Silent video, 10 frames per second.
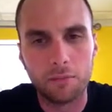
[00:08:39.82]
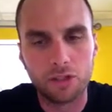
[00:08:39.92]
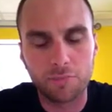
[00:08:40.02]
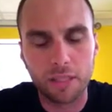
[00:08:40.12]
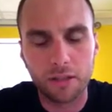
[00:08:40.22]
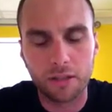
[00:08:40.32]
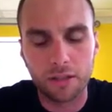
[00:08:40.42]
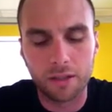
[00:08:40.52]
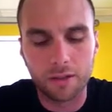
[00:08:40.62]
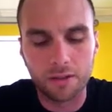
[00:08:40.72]
speak
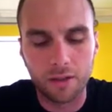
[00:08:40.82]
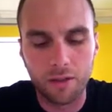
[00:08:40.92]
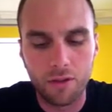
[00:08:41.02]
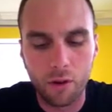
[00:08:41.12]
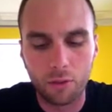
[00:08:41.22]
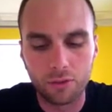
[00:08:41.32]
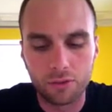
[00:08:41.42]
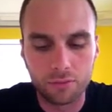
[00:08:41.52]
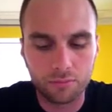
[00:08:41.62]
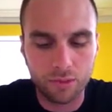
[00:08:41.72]
to
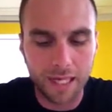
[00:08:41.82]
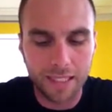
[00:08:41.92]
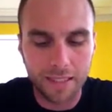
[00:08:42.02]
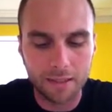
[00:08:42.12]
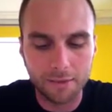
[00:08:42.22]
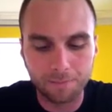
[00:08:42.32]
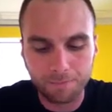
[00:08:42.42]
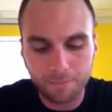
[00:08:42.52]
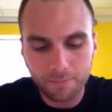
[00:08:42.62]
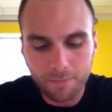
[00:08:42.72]
those ideas.
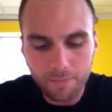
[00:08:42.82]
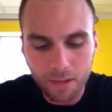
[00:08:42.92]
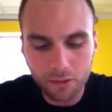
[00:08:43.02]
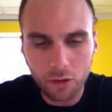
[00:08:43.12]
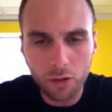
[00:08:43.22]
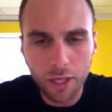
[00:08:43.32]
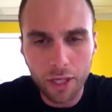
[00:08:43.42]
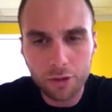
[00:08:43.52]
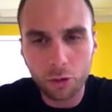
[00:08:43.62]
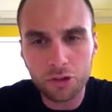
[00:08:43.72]
So
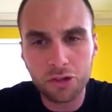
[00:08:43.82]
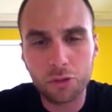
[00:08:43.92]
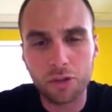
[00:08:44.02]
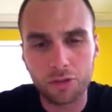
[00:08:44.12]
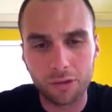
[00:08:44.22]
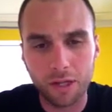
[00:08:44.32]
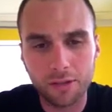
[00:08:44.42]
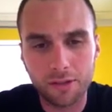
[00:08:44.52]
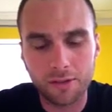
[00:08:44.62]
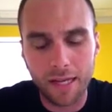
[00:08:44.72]
sources you can
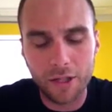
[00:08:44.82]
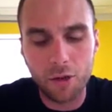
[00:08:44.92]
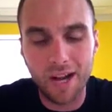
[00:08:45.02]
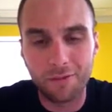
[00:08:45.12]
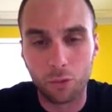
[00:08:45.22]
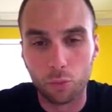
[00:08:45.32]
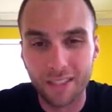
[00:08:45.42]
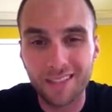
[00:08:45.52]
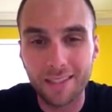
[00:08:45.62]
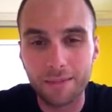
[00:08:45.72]
trust that you don't have to
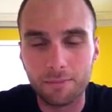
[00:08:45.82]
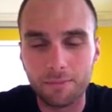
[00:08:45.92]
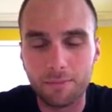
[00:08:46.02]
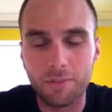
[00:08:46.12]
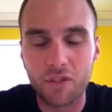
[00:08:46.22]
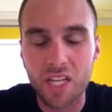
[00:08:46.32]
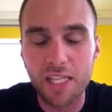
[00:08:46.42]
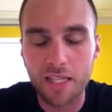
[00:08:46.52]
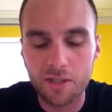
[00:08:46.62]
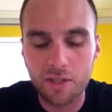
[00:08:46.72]
really
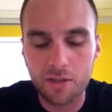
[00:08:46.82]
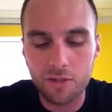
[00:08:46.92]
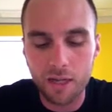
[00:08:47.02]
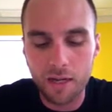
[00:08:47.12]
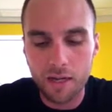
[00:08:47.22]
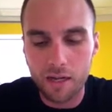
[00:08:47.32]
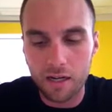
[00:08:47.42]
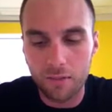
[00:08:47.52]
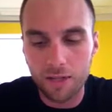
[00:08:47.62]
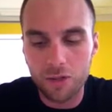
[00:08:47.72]
dig into,
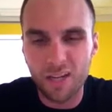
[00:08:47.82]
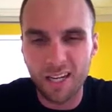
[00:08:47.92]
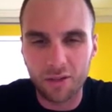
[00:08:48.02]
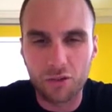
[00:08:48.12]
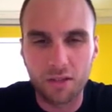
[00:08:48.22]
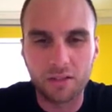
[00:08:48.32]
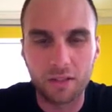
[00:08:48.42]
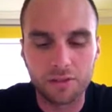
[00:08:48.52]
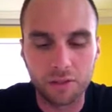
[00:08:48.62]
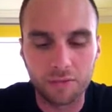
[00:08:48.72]
that you can kind of trust
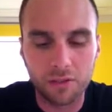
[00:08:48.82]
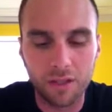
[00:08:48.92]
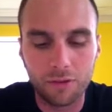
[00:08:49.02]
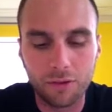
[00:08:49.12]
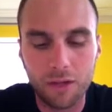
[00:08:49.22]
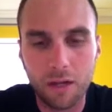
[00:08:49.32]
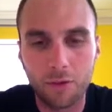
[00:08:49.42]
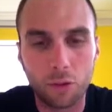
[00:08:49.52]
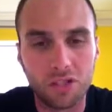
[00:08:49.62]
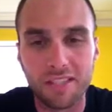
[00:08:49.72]
on a surface level.
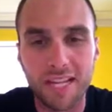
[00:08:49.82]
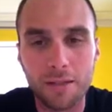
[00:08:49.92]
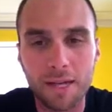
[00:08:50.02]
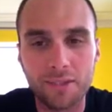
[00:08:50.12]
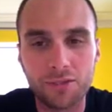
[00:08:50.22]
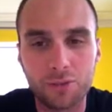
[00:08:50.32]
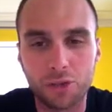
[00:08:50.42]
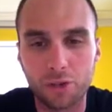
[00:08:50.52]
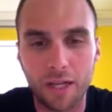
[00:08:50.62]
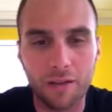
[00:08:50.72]
Of course, databases,
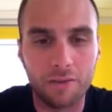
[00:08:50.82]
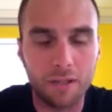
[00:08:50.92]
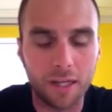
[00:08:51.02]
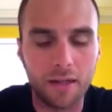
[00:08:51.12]
which you have